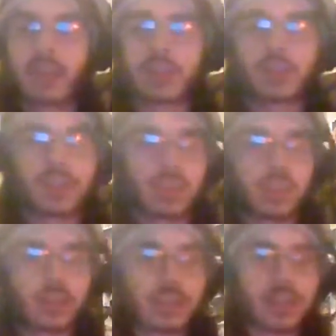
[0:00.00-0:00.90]
let's say
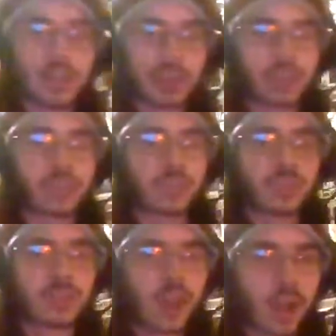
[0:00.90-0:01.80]
you're in like a
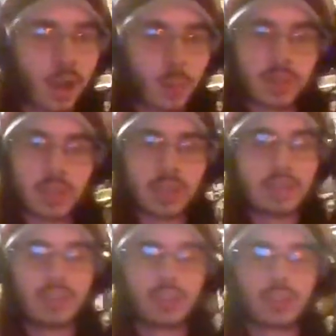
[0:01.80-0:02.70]
certain town
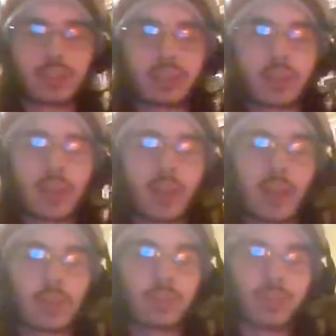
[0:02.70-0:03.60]
and
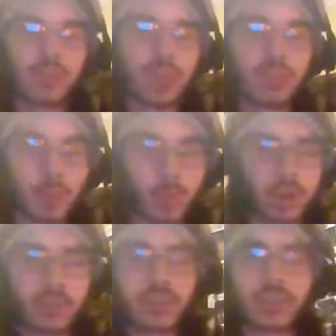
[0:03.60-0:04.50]
just
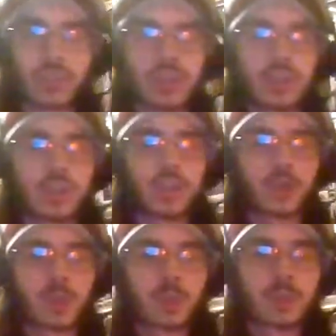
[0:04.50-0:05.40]
everyone's
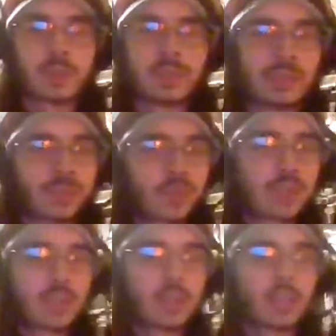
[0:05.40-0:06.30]

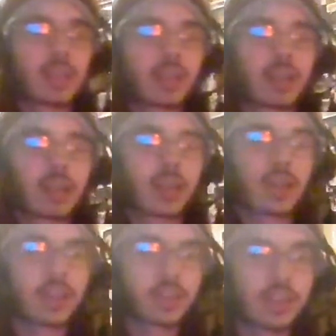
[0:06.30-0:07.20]
different,
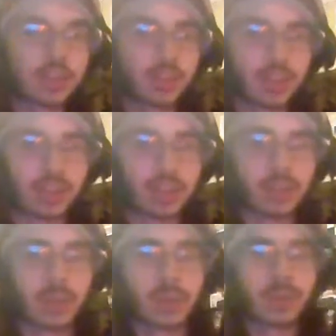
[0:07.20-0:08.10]
I guess. Like,
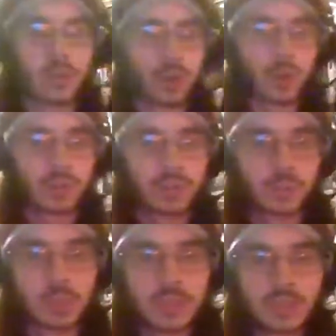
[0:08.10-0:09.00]
they're all
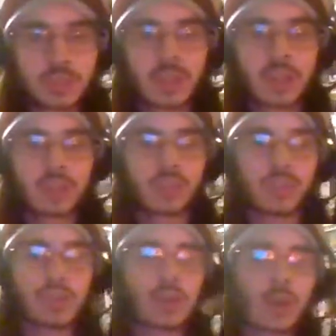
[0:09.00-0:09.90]
into these
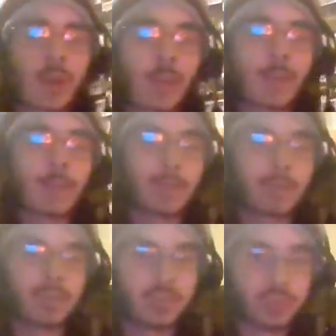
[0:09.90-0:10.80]
things
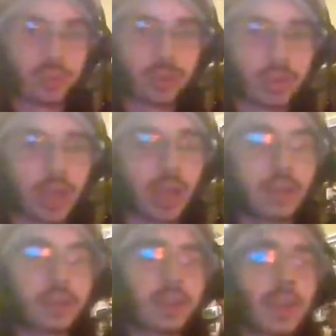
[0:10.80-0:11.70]
and then you're not.